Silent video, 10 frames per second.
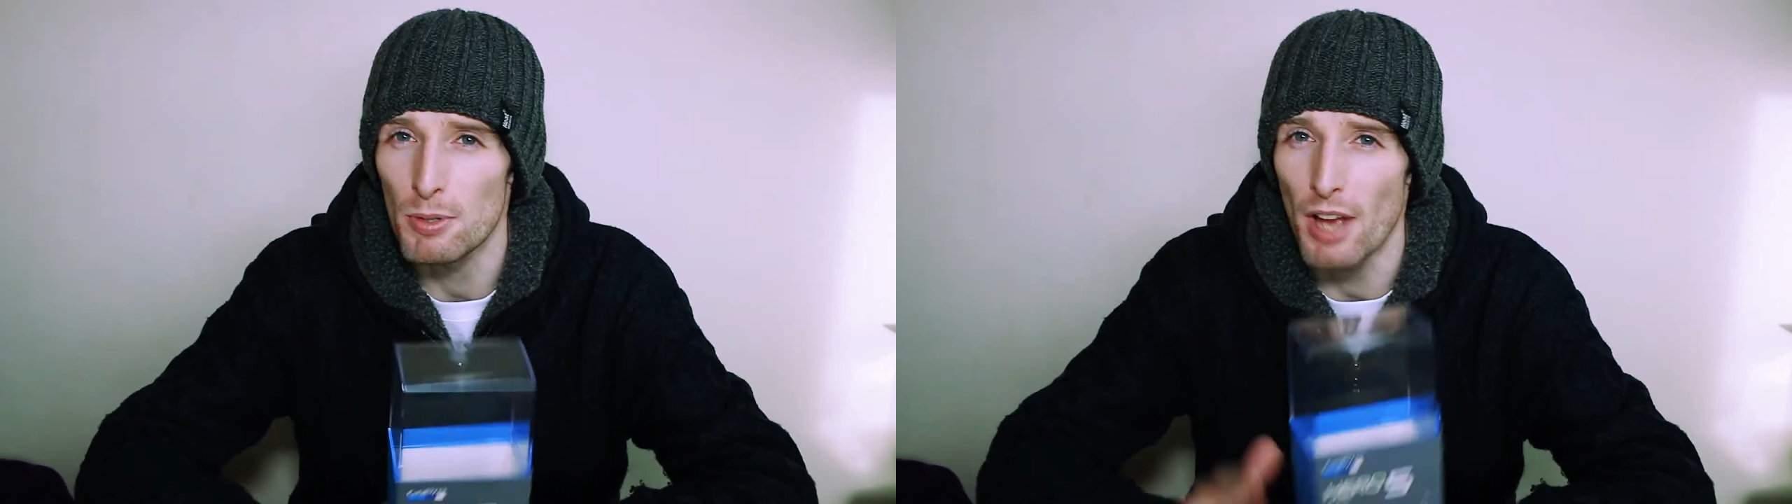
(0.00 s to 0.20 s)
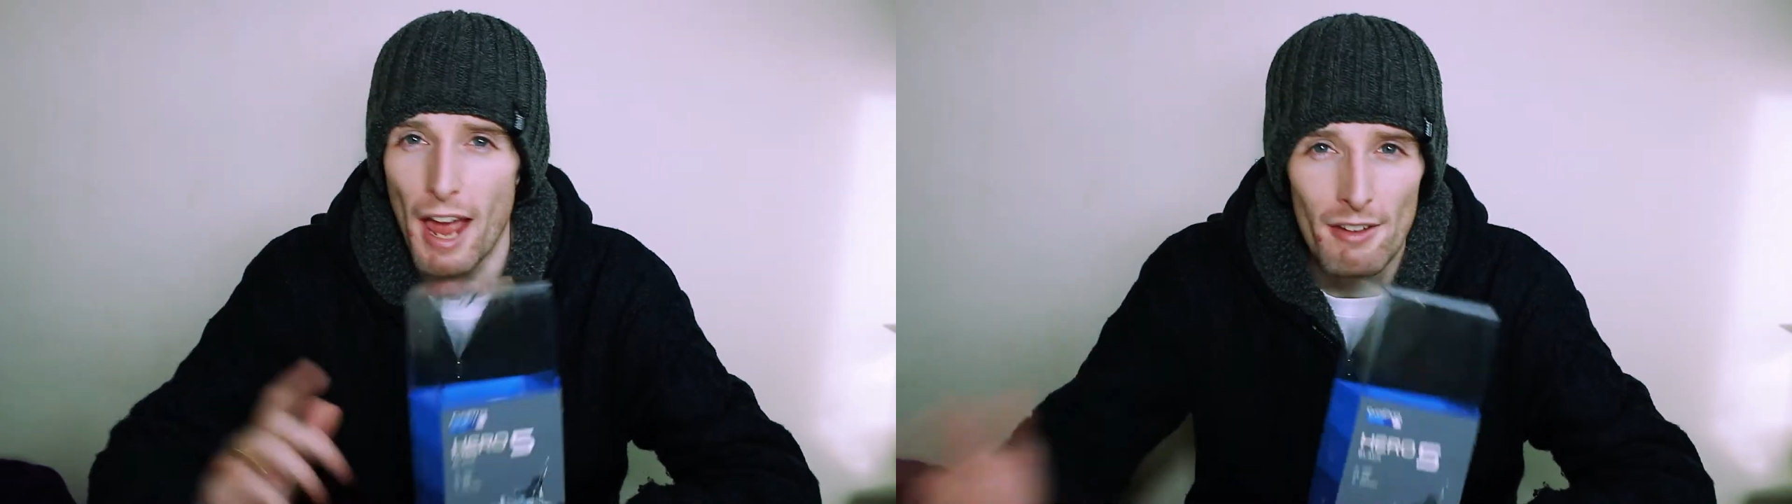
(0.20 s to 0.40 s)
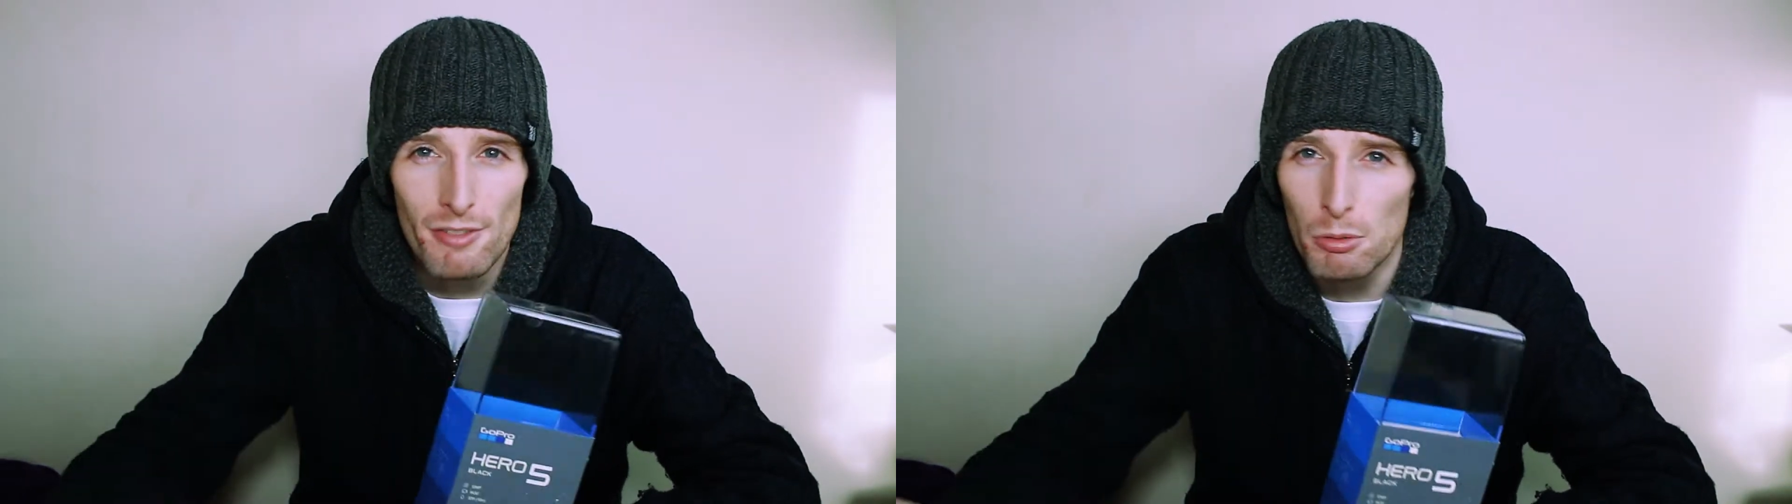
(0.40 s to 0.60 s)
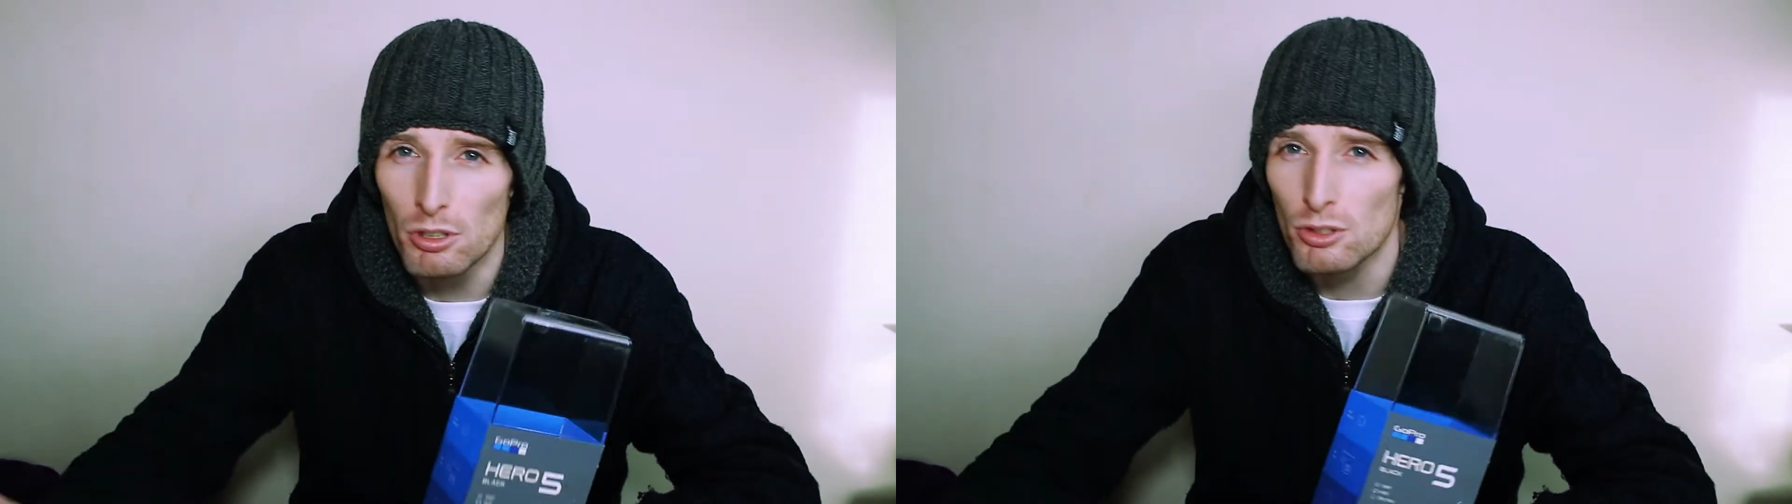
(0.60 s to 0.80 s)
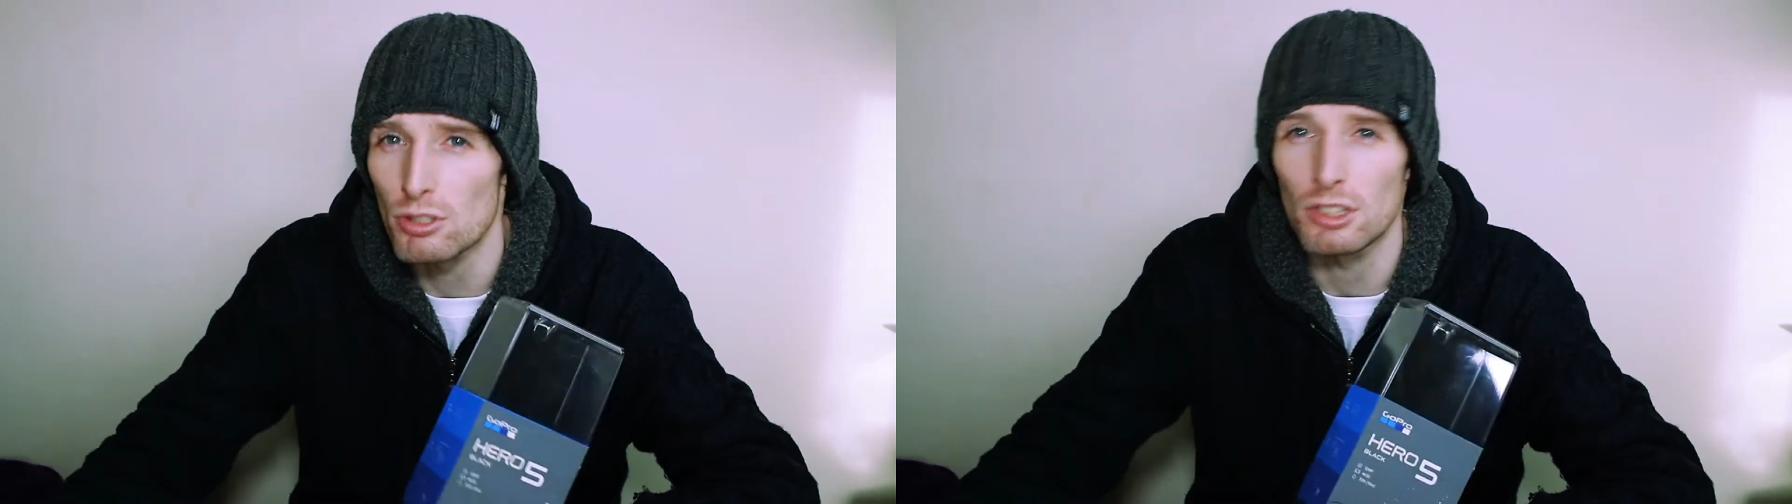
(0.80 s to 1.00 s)
but
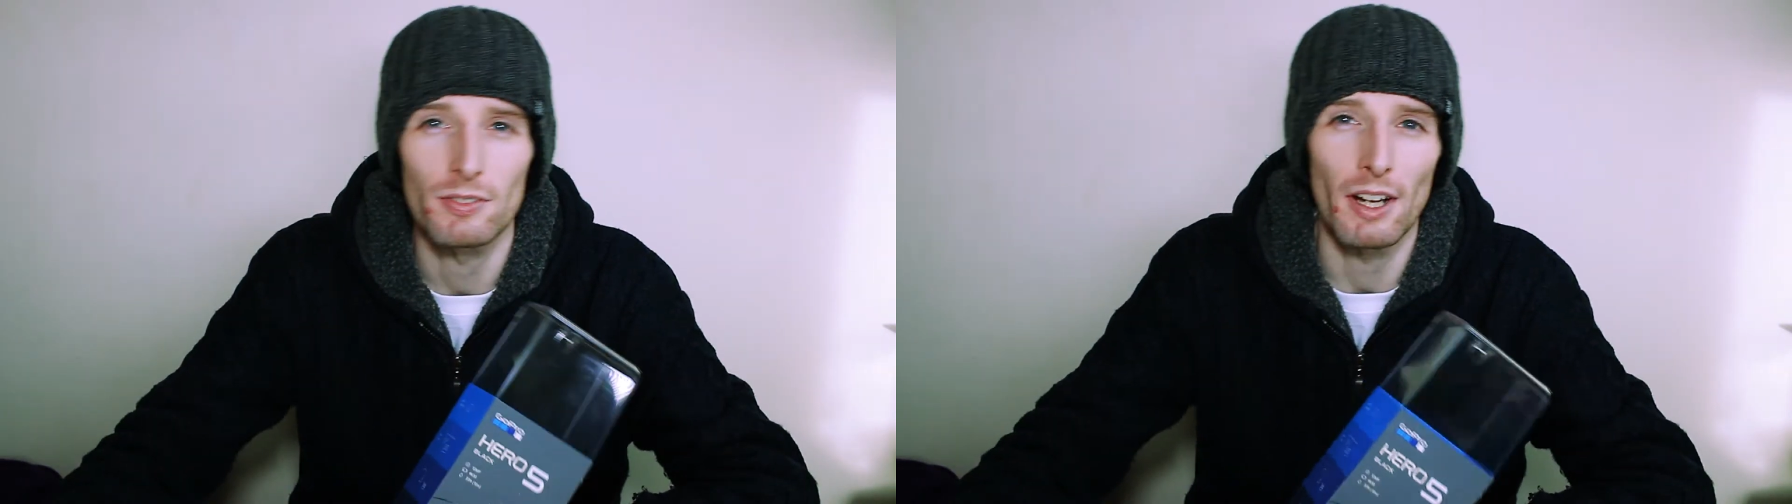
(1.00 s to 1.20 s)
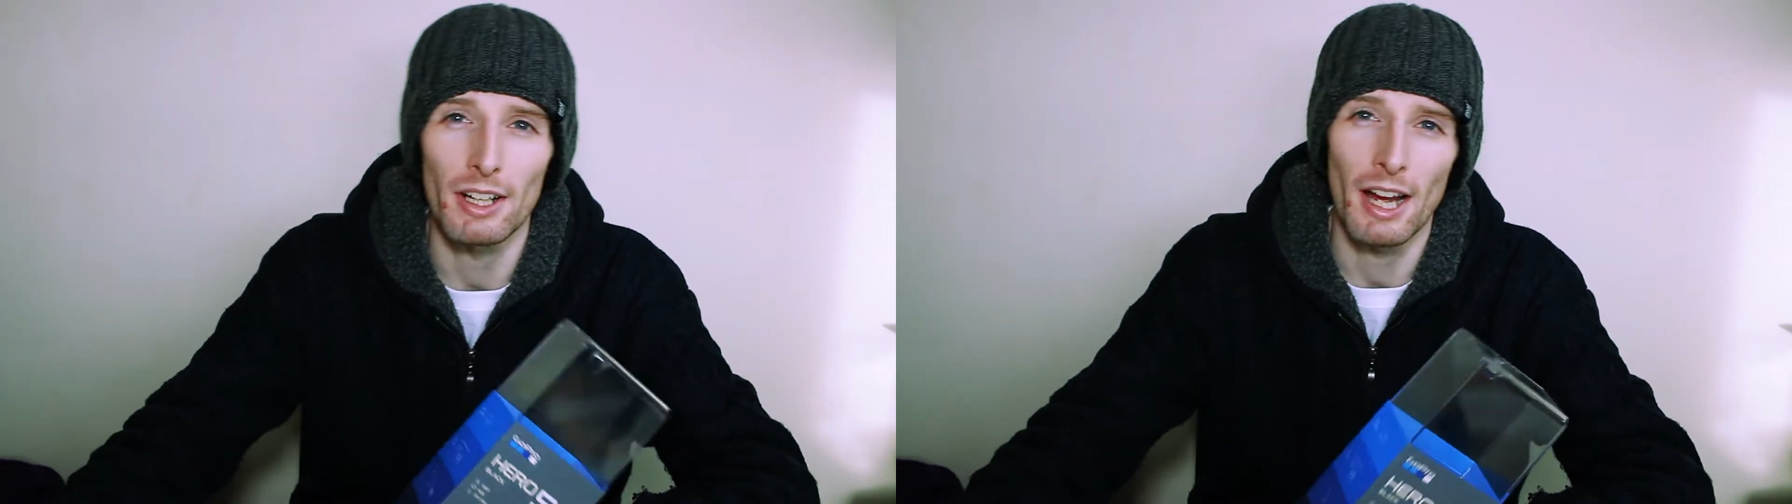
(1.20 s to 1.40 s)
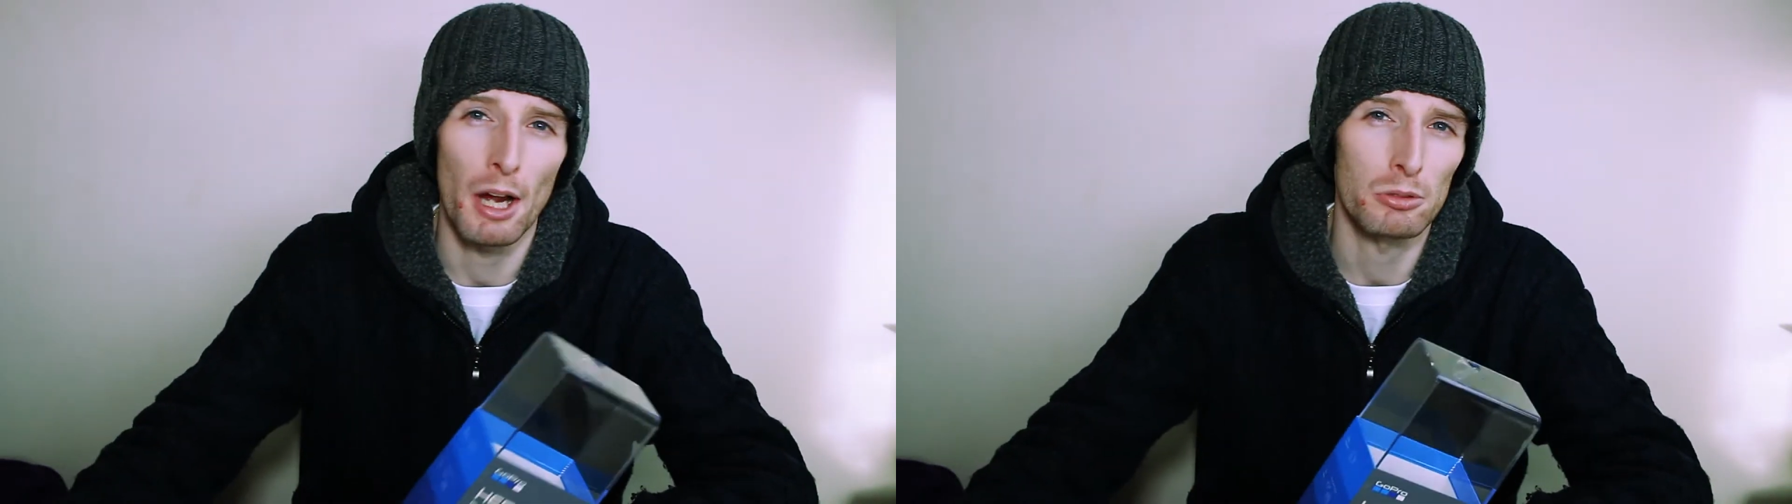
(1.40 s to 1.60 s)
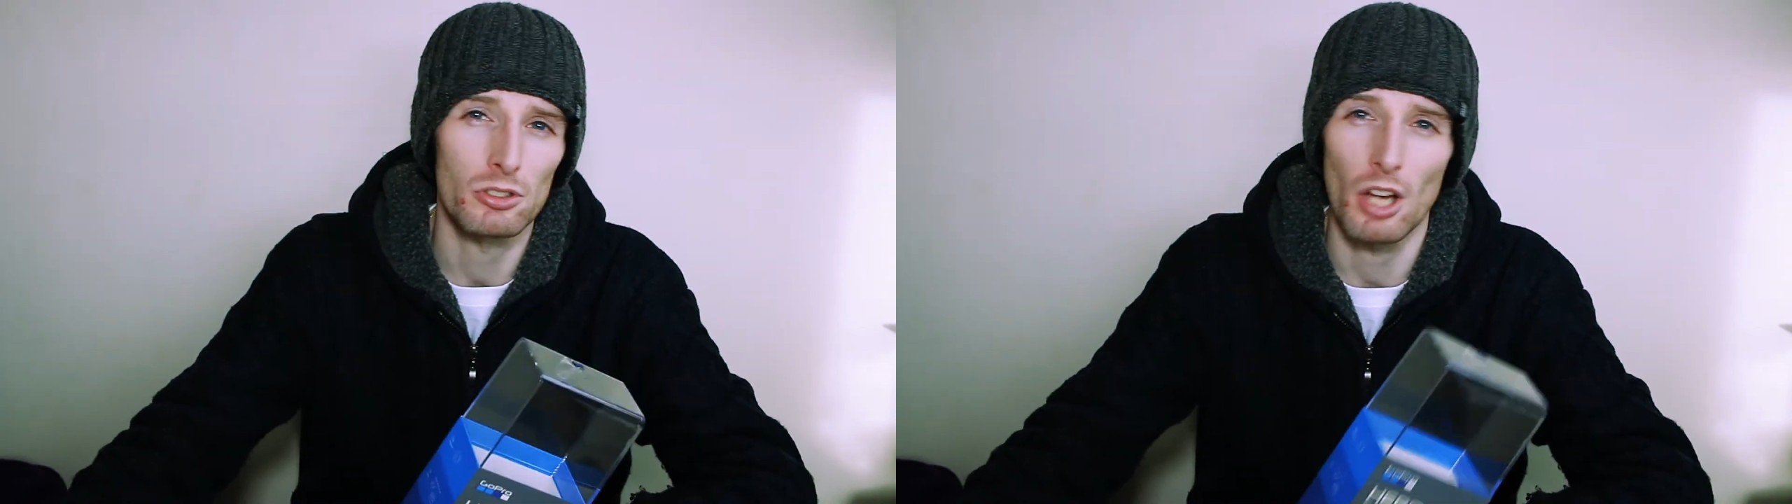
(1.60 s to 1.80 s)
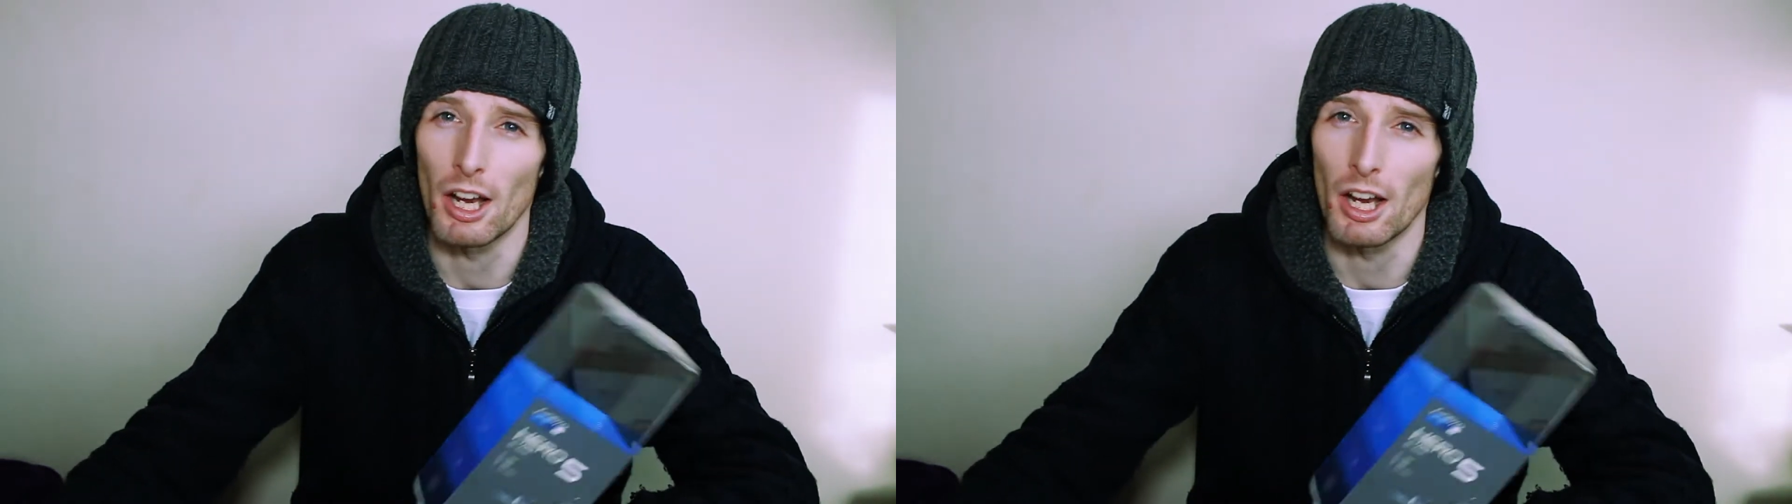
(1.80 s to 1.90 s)
everyone struggles finding our house.